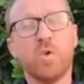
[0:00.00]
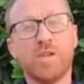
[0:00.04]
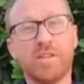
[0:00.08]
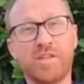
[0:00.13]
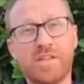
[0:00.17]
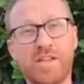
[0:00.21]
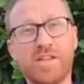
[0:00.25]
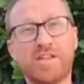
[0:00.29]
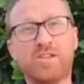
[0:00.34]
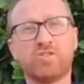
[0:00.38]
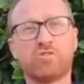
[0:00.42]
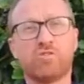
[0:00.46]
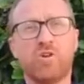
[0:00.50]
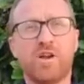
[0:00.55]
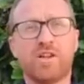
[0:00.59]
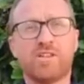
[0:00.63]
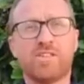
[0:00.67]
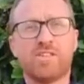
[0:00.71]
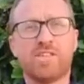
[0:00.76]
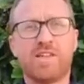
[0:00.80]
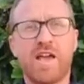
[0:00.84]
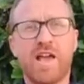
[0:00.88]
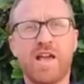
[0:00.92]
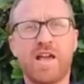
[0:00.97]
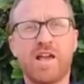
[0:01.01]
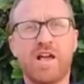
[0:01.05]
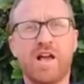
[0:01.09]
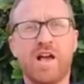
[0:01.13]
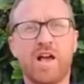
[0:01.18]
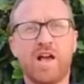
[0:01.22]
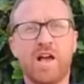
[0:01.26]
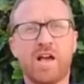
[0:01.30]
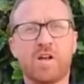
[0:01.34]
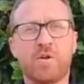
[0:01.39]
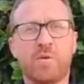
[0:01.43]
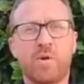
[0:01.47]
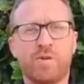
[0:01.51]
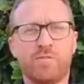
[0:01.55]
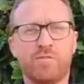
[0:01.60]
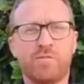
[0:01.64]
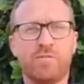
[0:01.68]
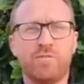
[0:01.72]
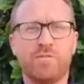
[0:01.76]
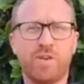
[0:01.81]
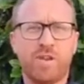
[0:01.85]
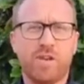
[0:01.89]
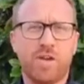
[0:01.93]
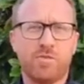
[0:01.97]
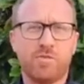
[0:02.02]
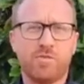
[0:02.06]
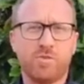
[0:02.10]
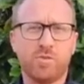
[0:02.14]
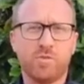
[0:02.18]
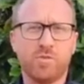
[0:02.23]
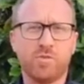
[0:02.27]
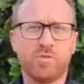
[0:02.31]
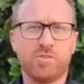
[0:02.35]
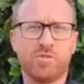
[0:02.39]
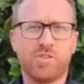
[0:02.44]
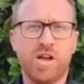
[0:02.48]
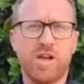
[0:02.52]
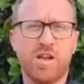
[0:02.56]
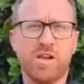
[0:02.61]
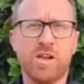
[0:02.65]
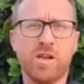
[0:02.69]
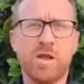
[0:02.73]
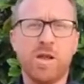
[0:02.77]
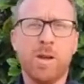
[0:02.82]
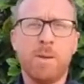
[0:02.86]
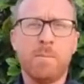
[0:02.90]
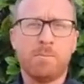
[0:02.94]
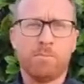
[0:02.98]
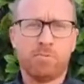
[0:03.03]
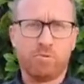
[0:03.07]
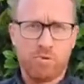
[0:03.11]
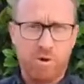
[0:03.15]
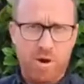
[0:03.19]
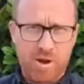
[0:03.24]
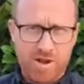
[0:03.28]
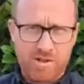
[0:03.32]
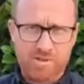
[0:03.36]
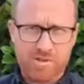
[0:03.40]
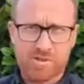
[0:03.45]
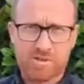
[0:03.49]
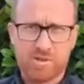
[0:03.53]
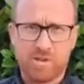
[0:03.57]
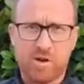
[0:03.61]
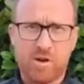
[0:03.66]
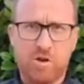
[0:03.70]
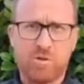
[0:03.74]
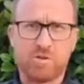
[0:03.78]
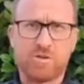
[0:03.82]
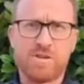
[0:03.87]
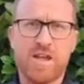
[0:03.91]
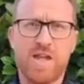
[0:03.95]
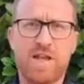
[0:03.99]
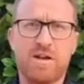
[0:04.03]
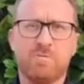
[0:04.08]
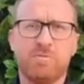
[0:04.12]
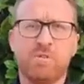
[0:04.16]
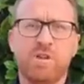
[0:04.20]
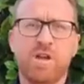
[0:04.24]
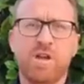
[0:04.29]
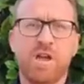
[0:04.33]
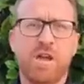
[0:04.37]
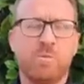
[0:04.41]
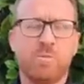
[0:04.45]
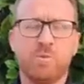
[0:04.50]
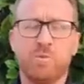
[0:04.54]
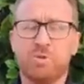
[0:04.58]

We did try to get quite a few video tours done prior to the lockdown,